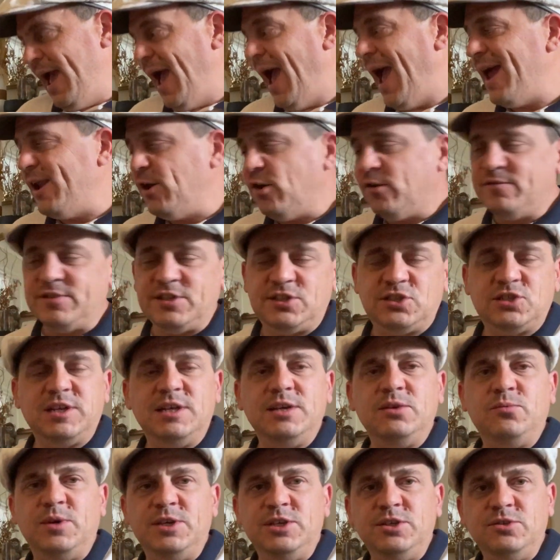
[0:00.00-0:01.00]
And
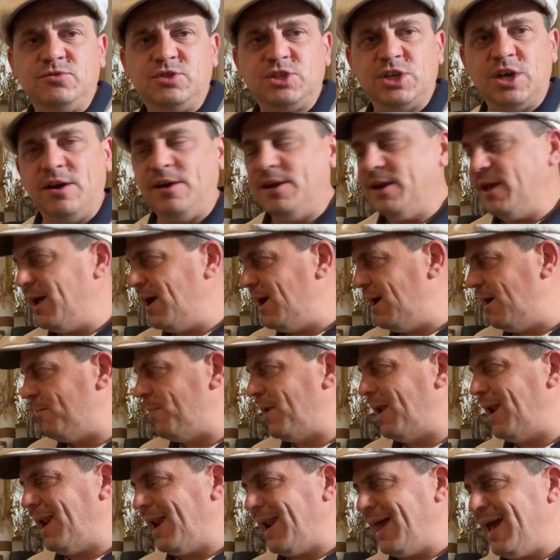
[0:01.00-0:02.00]
obviously when you turn it
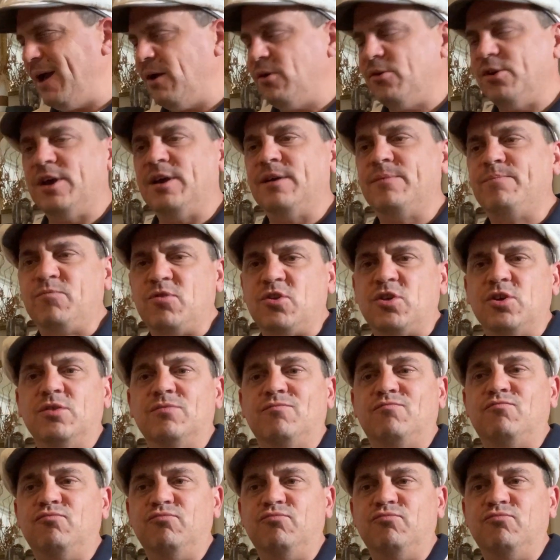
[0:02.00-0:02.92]
up louder to